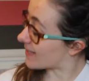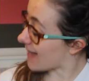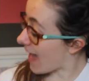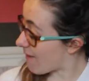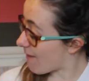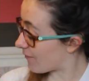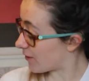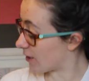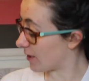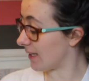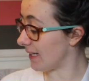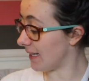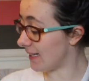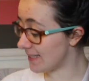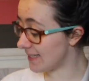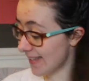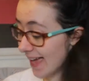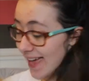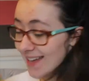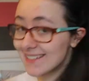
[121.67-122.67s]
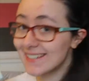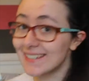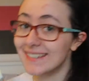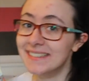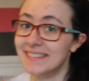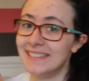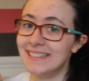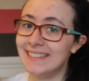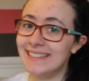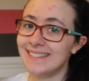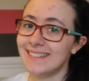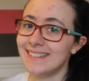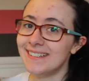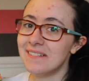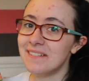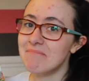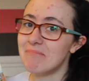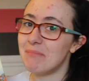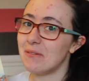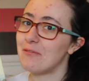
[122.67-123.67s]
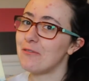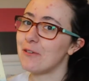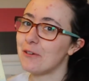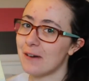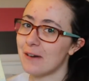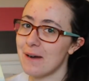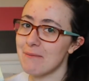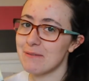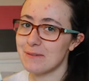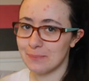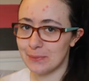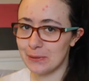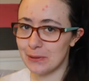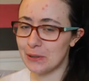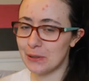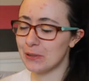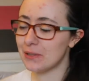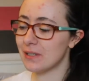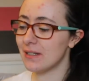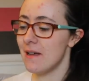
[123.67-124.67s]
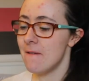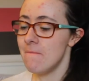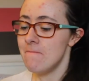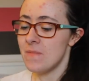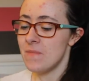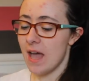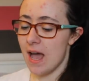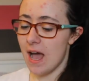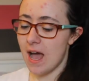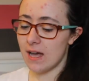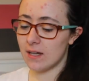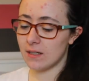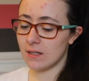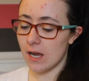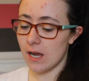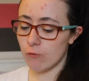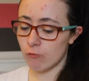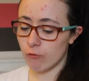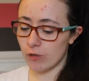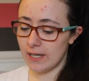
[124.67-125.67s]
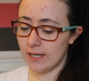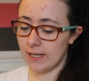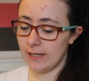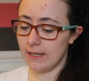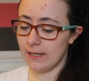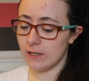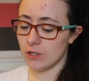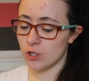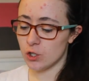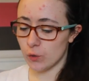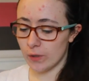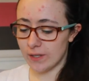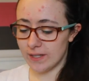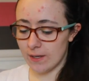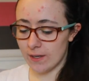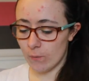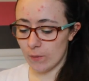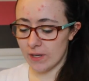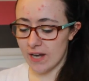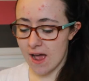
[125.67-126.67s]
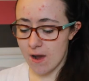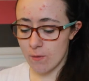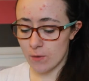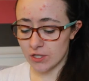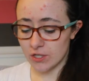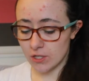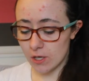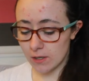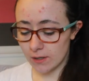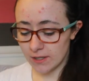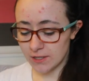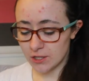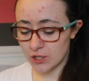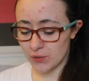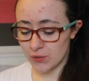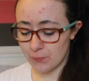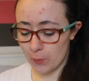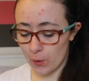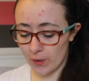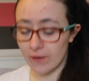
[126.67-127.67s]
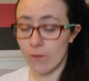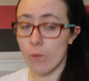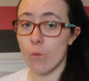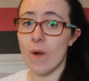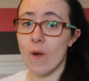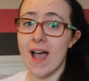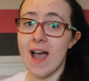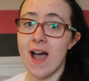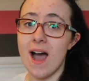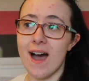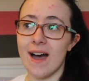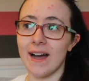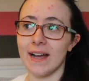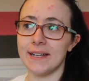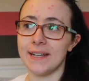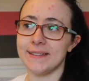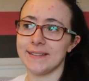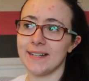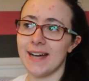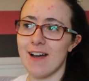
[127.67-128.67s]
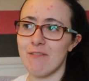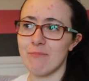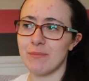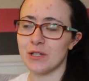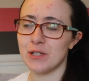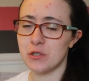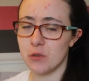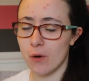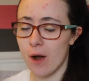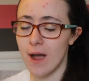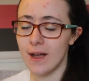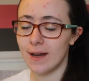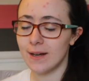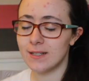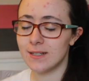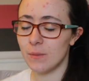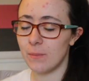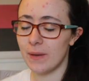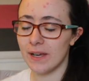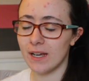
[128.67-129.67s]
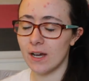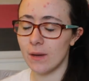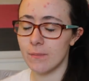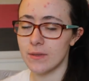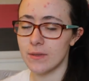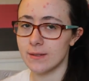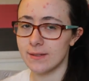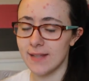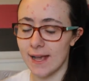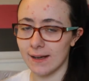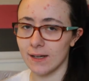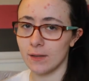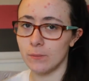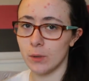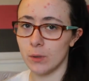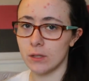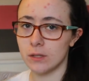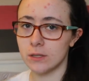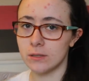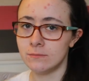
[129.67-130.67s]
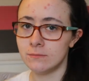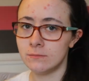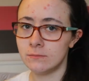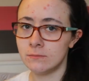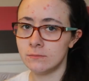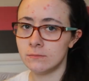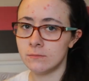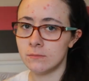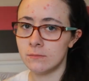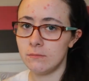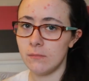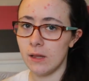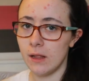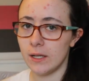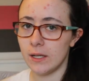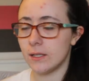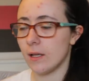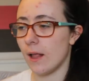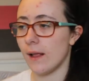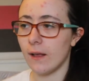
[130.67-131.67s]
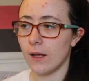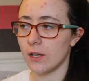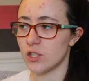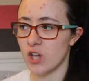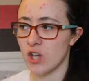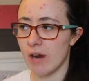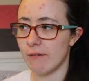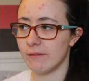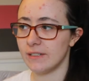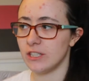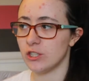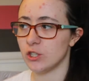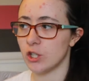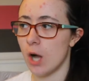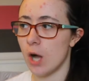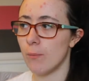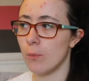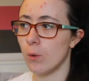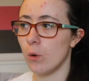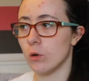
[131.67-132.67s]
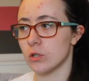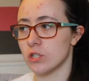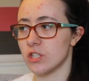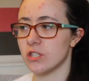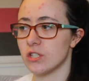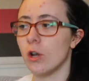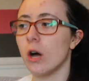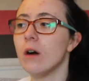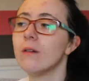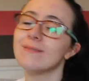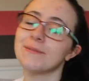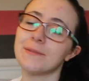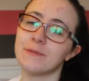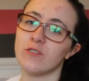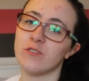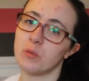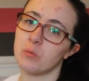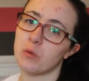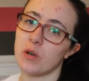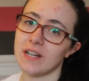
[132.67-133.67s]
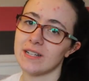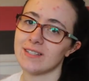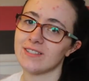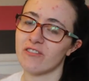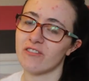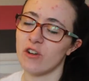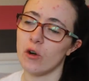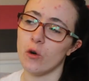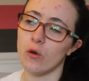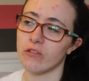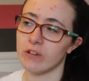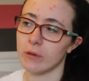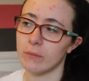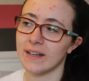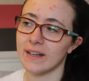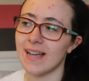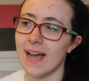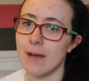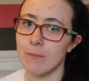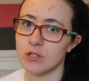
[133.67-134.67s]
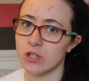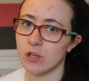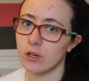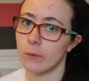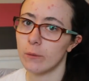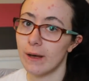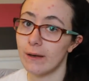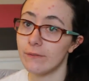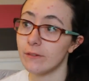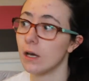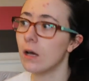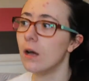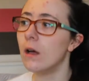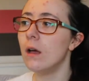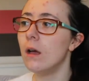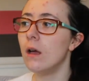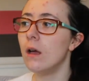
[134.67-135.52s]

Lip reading: definitely set before I was born, and I really enjoyed it when I was younger, to the point where I have been trying to pick up the second book in like a charity shop, or just not full price, or from like Amazon or whatever,